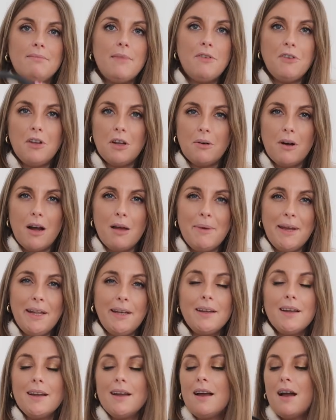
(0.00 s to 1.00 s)
if you know what I
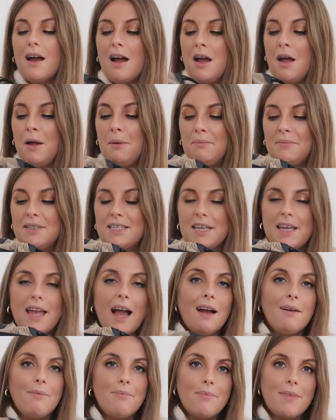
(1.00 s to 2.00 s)
mean. Um, so
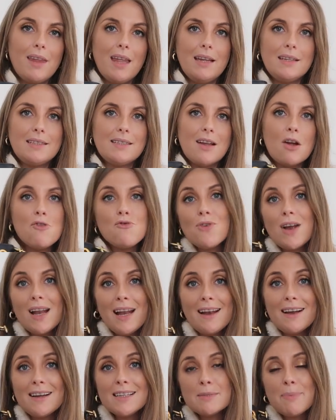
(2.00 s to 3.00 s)
yeah, it's a
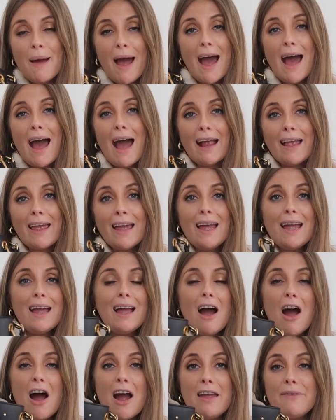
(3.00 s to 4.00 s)
really nice bag.
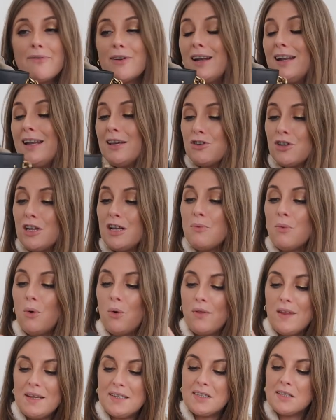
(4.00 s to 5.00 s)
I've literally
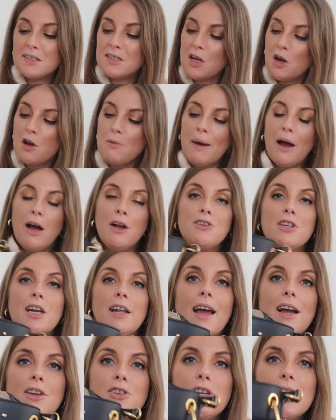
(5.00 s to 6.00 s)
worn this so much,
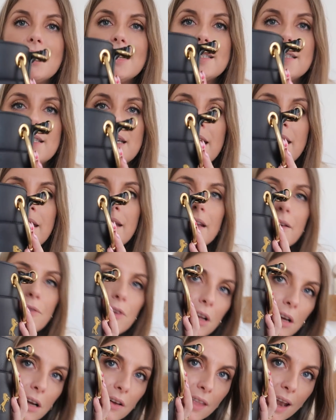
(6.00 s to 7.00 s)
and as you can see, if
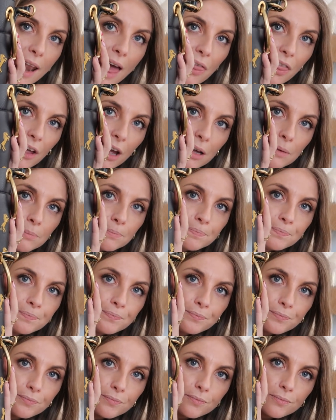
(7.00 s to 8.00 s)
you look at the leather,
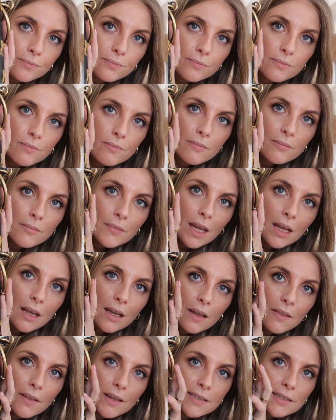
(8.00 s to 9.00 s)

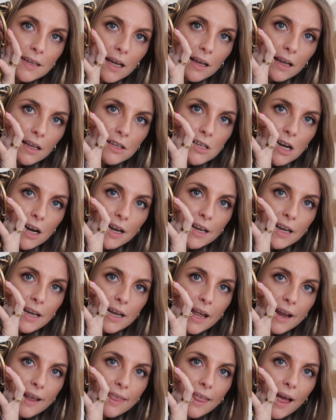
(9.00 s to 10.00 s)
there's like a tiny
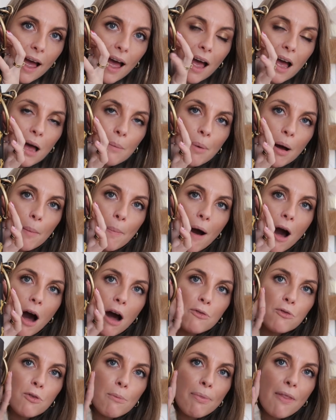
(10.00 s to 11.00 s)
nick there, but
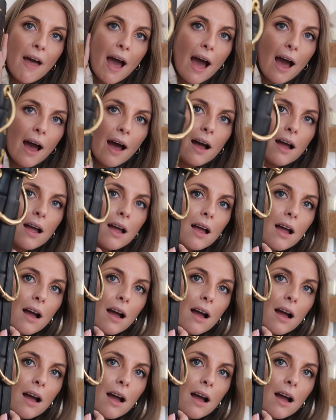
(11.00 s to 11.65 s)
apart from that,